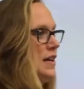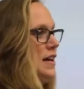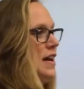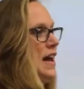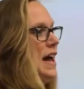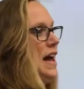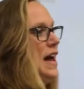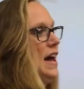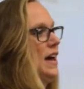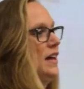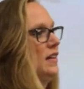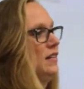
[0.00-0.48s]

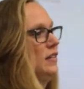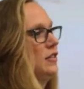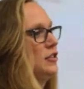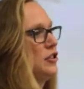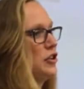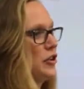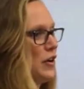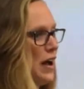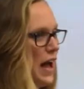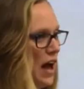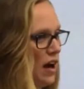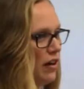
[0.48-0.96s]
and
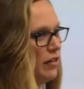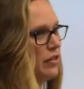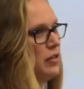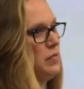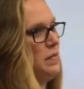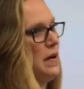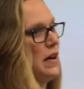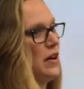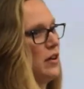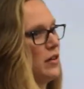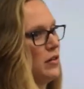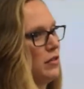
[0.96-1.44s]
your health
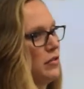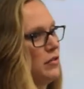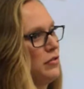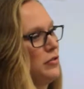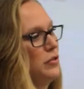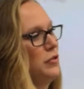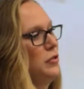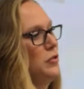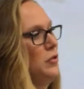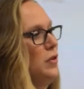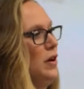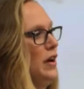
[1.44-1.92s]
better through